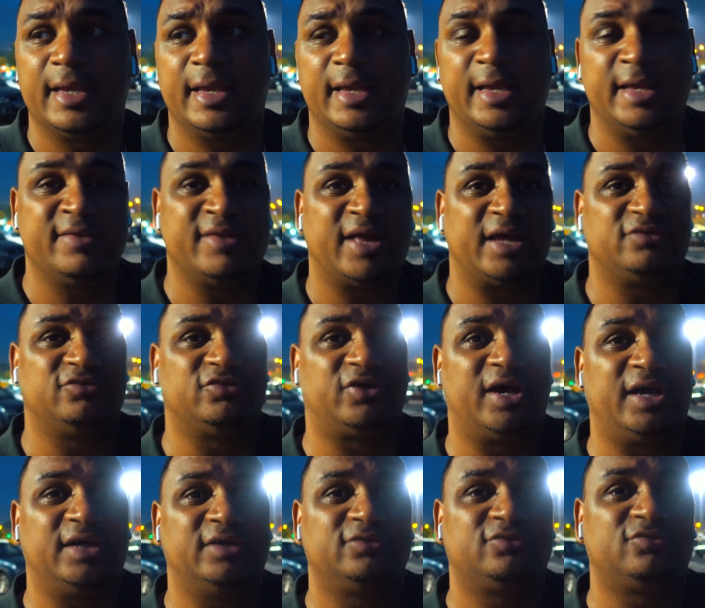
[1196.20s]
in that
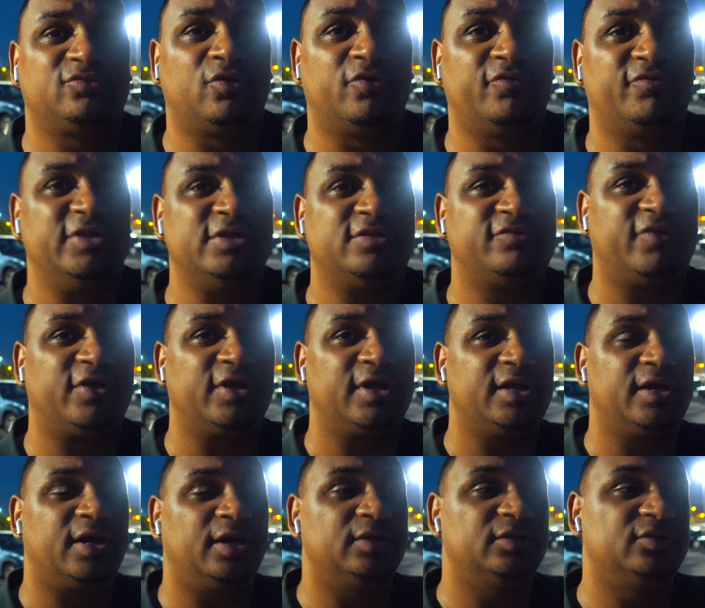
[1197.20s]
size of these funky
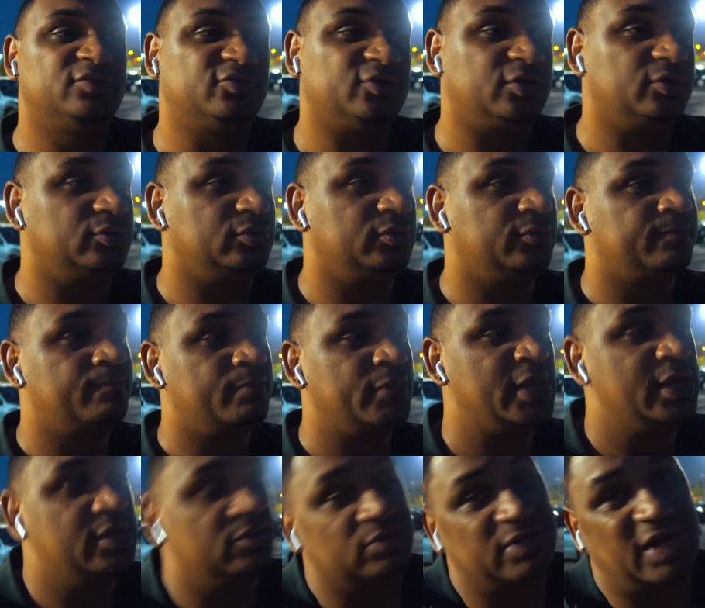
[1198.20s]
colours. So
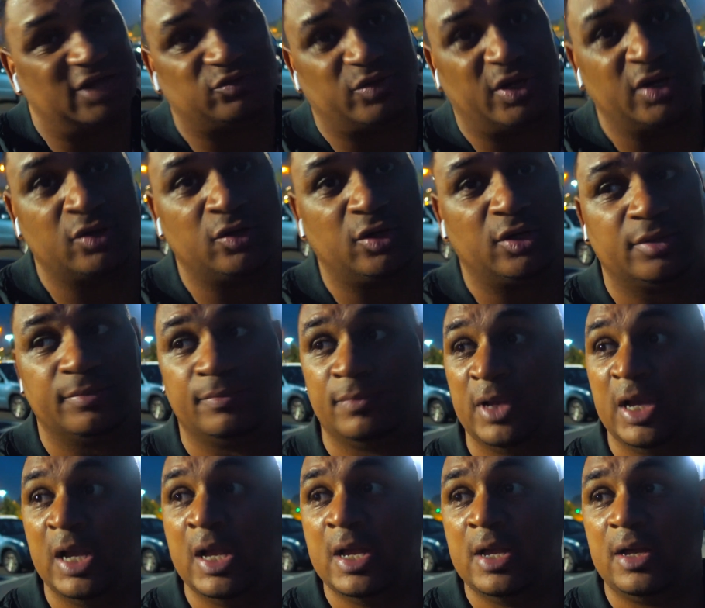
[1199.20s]
look, that's why I got them.
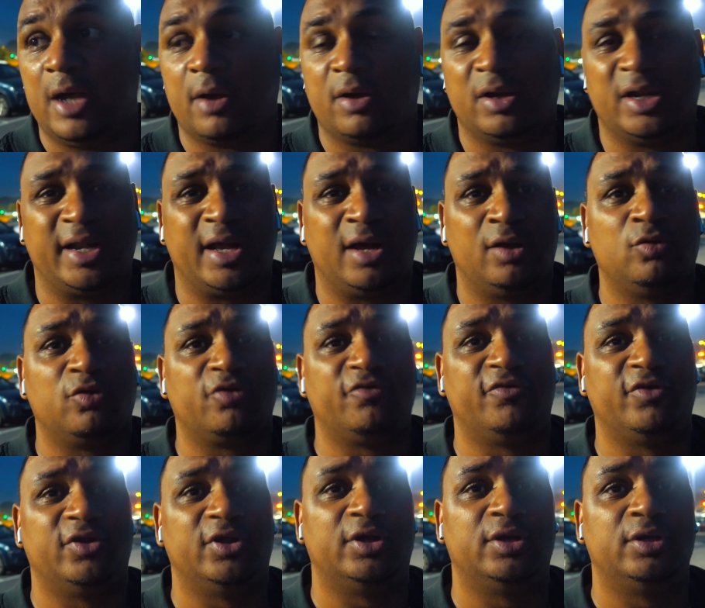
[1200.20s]
I'm gonna now look
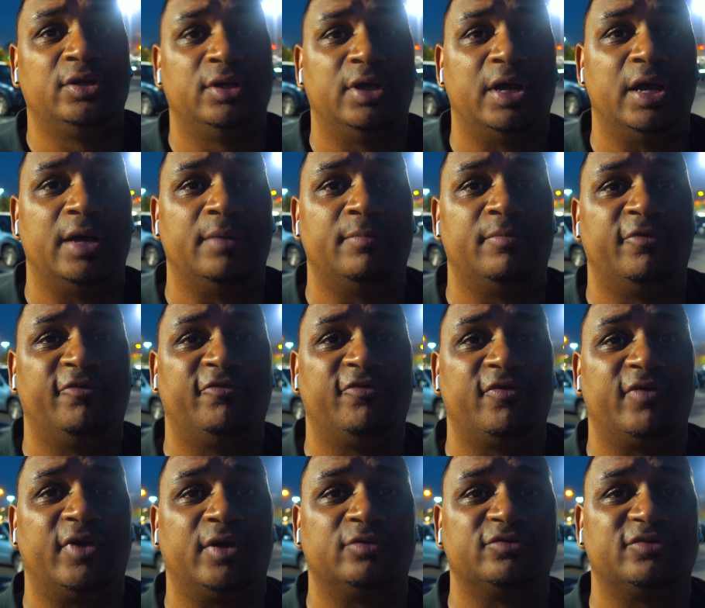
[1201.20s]
for the
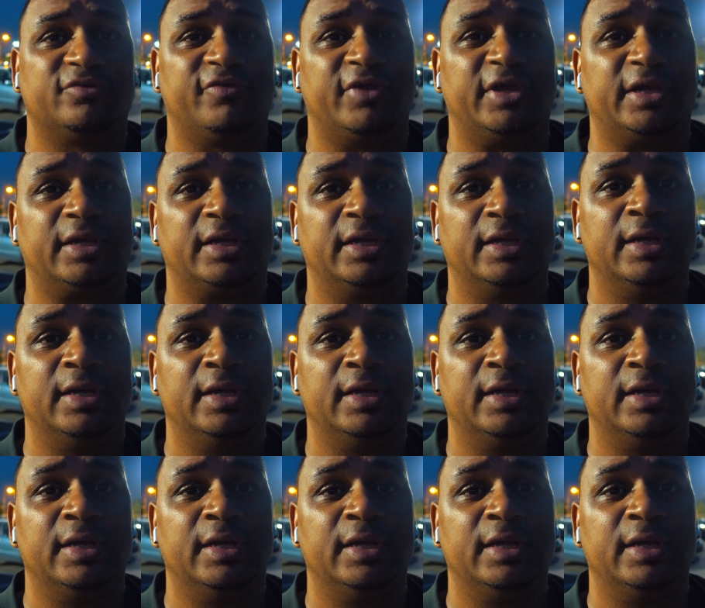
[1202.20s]
Pharrells, I think,